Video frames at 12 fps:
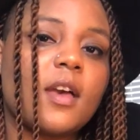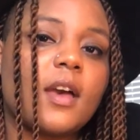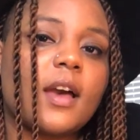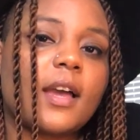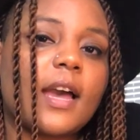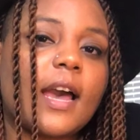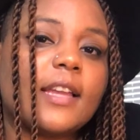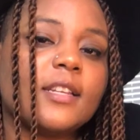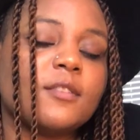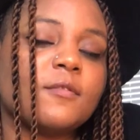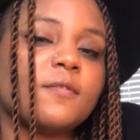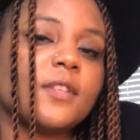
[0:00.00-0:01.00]
a kind
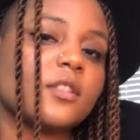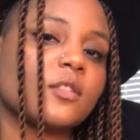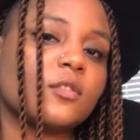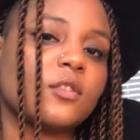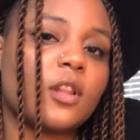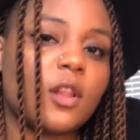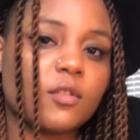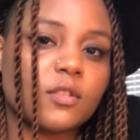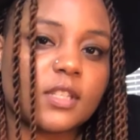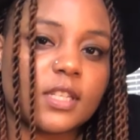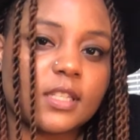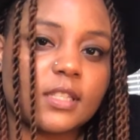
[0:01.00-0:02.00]
of physical
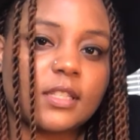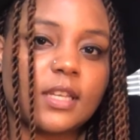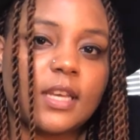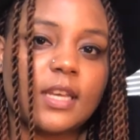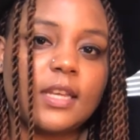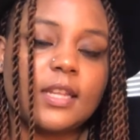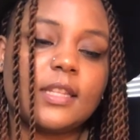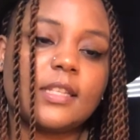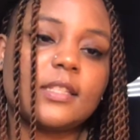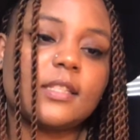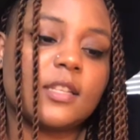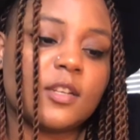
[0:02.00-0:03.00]
closeness, this
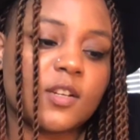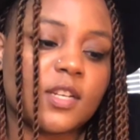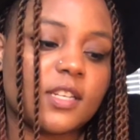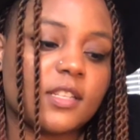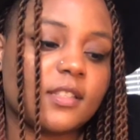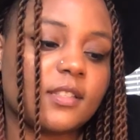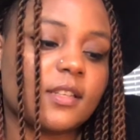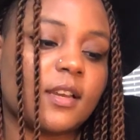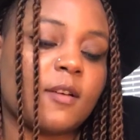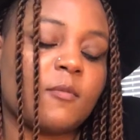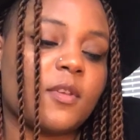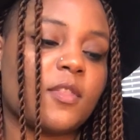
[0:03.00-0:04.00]
series,
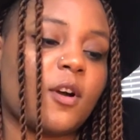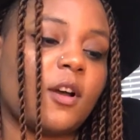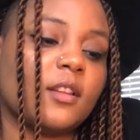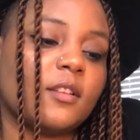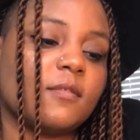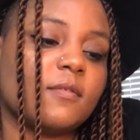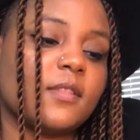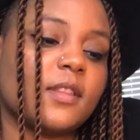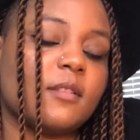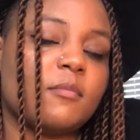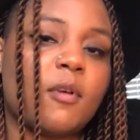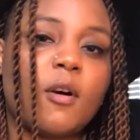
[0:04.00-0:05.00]
with all of
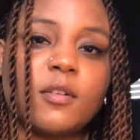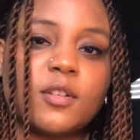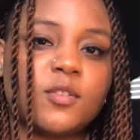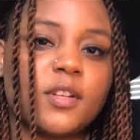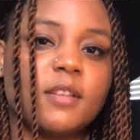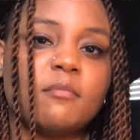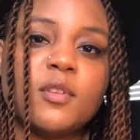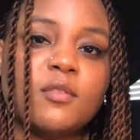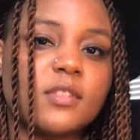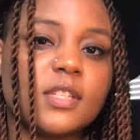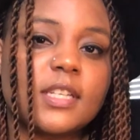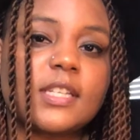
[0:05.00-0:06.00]
the poetry and
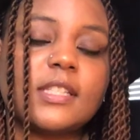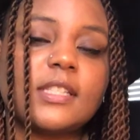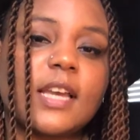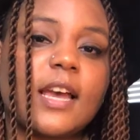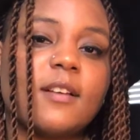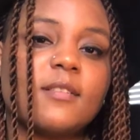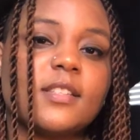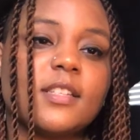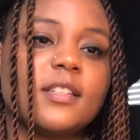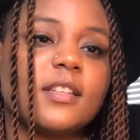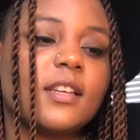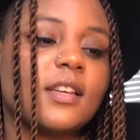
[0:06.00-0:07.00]
music and sounds
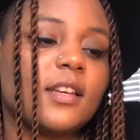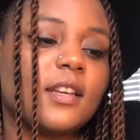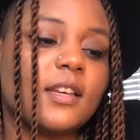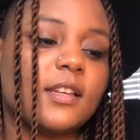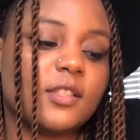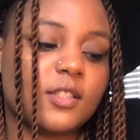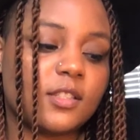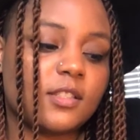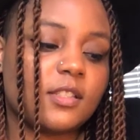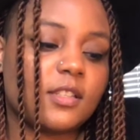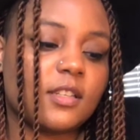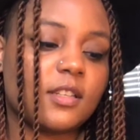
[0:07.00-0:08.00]
and
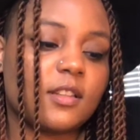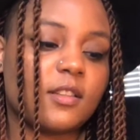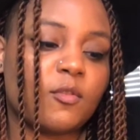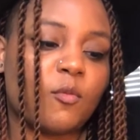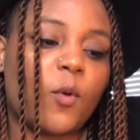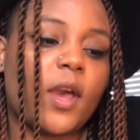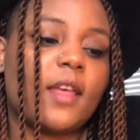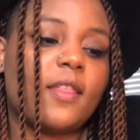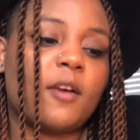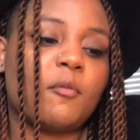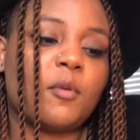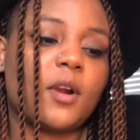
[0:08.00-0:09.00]
just the way
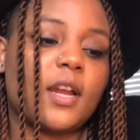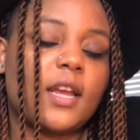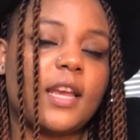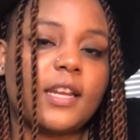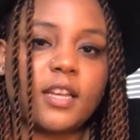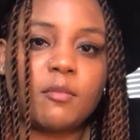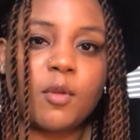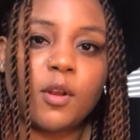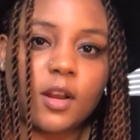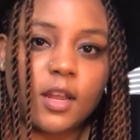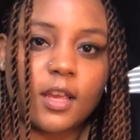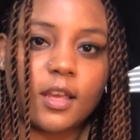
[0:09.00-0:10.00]
that we're in
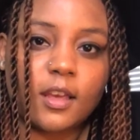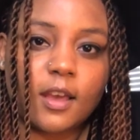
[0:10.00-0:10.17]
community,